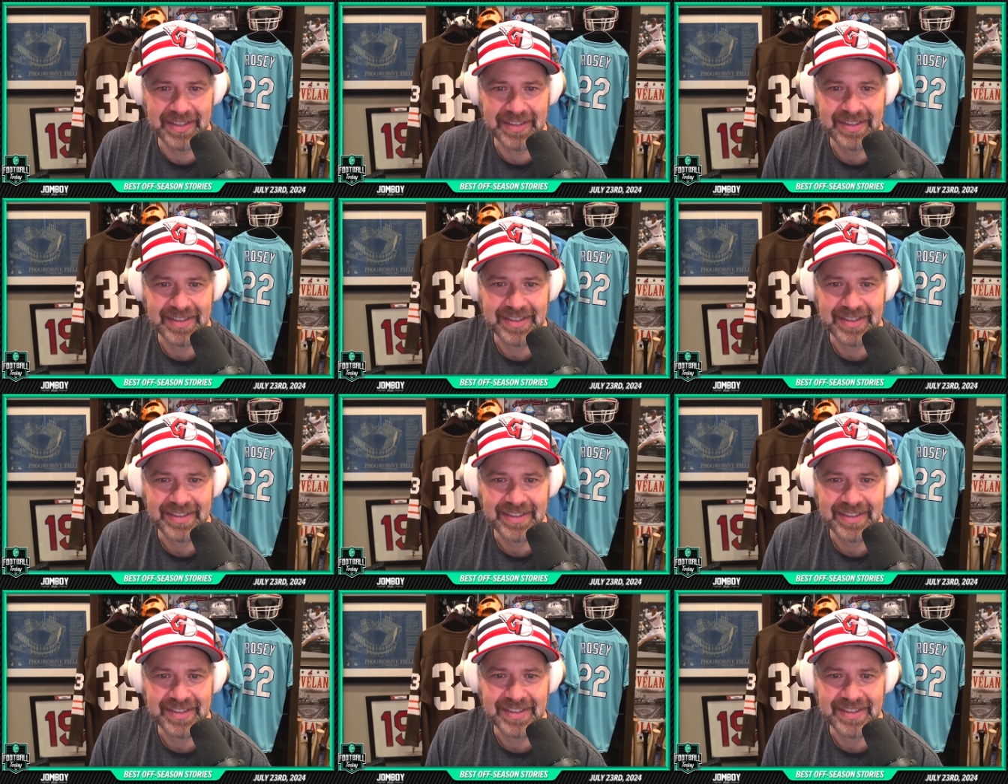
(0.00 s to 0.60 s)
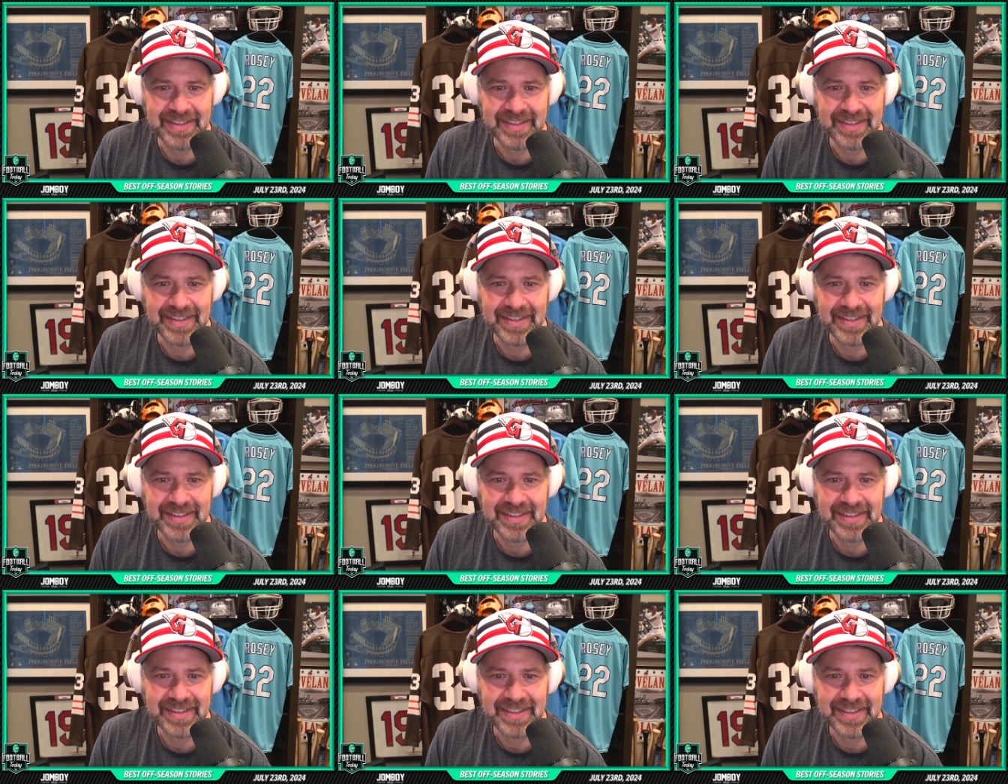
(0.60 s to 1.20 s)
Got to change a
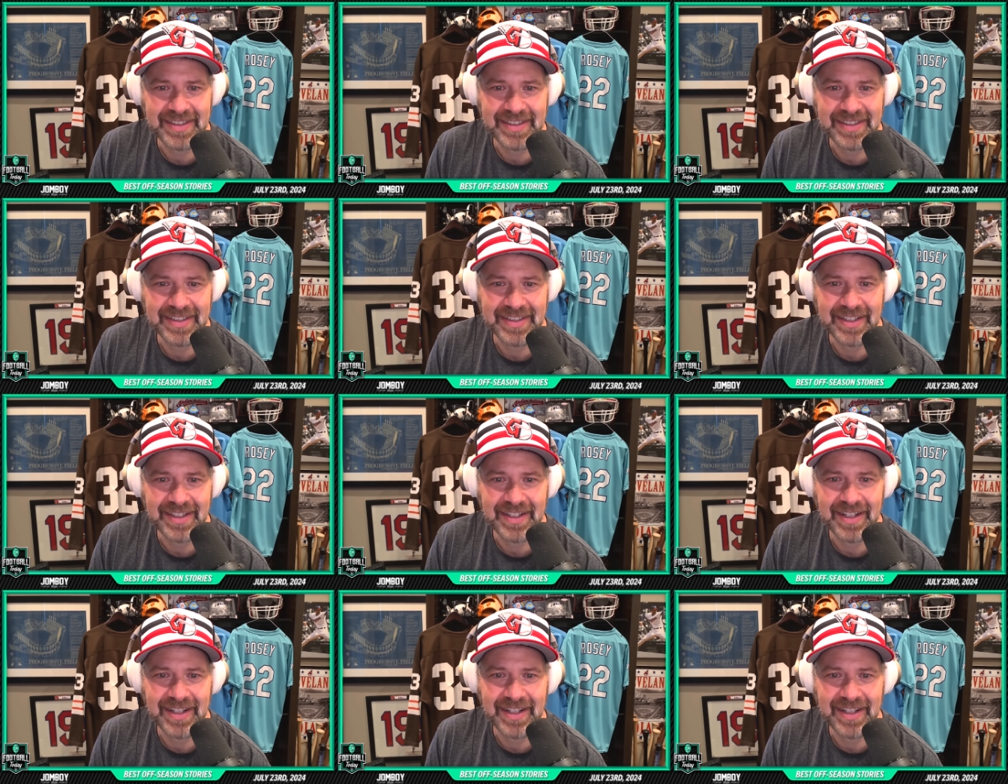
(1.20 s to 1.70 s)
shirt. It's,